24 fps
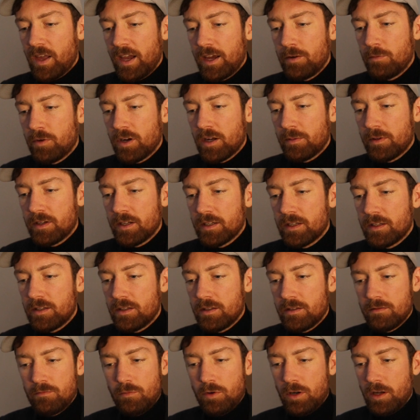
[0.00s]
And what
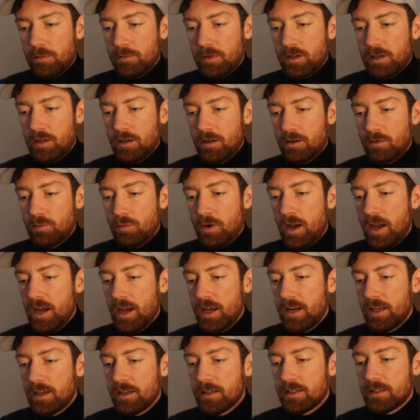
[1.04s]
I'm gonna
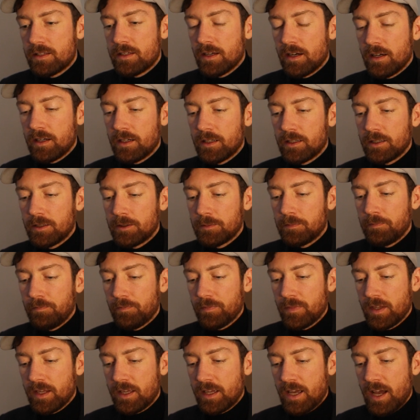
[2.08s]
write is
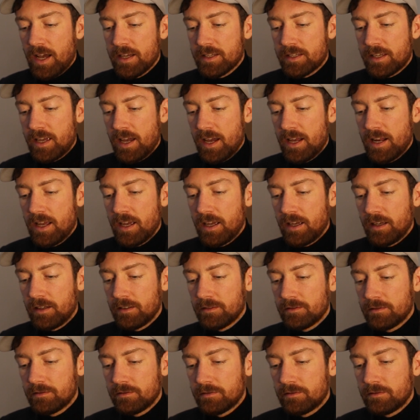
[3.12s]

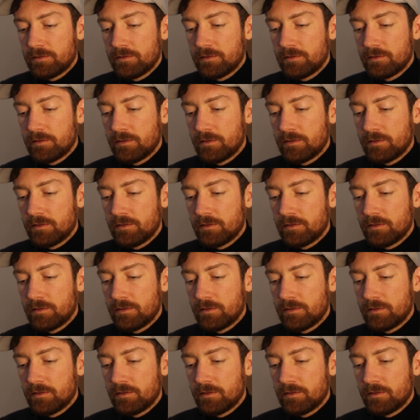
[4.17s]
cascading